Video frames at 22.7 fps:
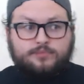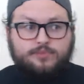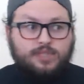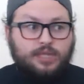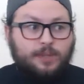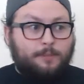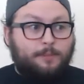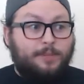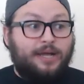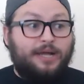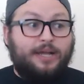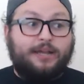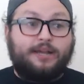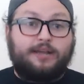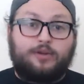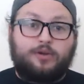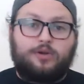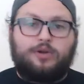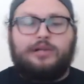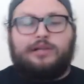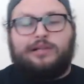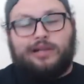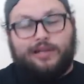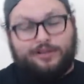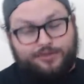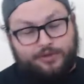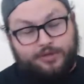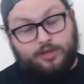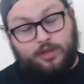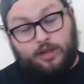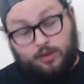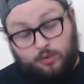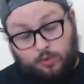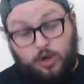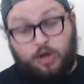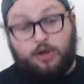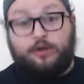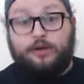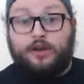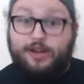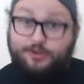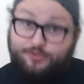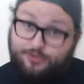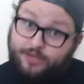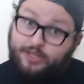I drink a lot of water and
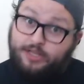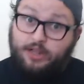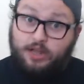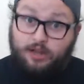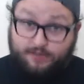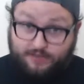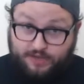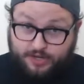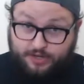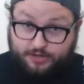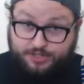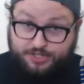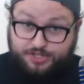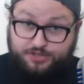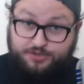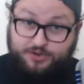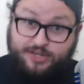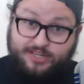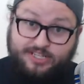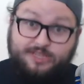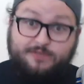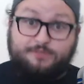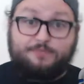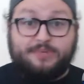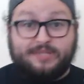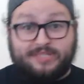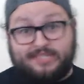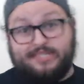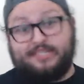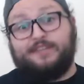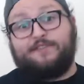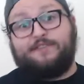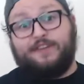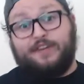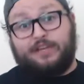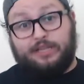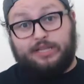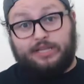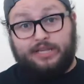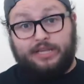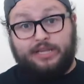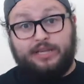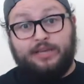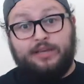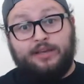I drink a lot of energy drinks,
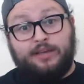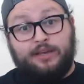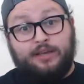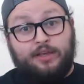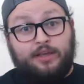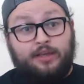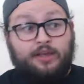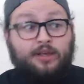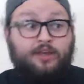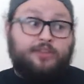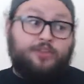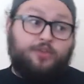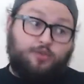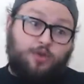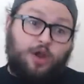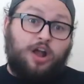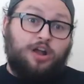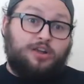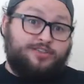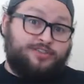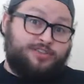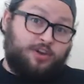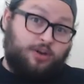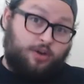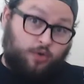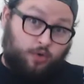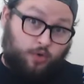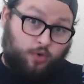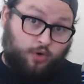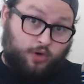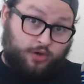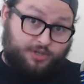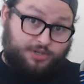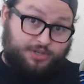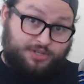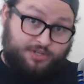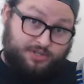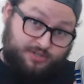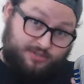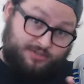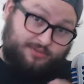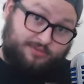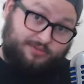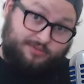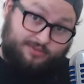specifically the Rockstar Orange
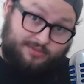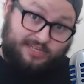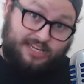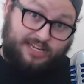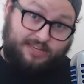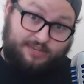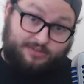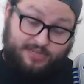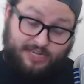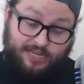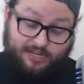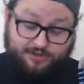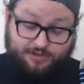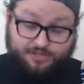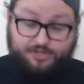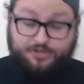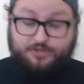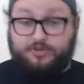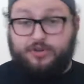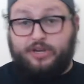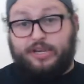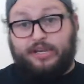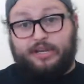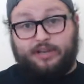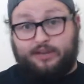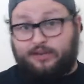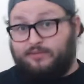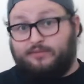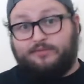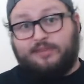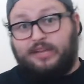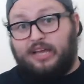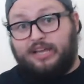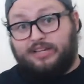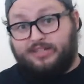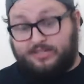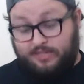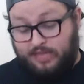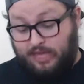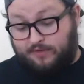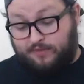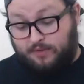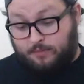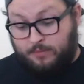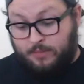energy drink, and I just
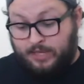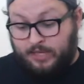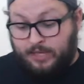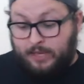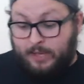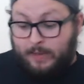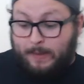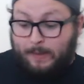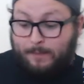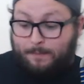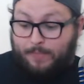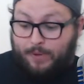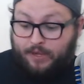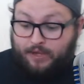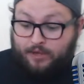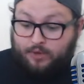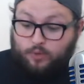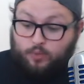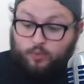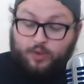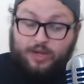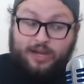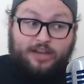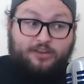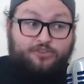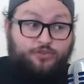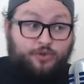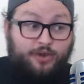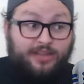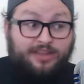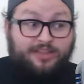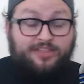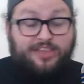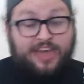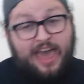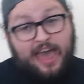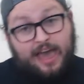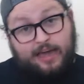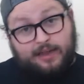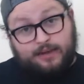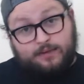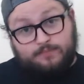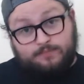love them. But when I drink that,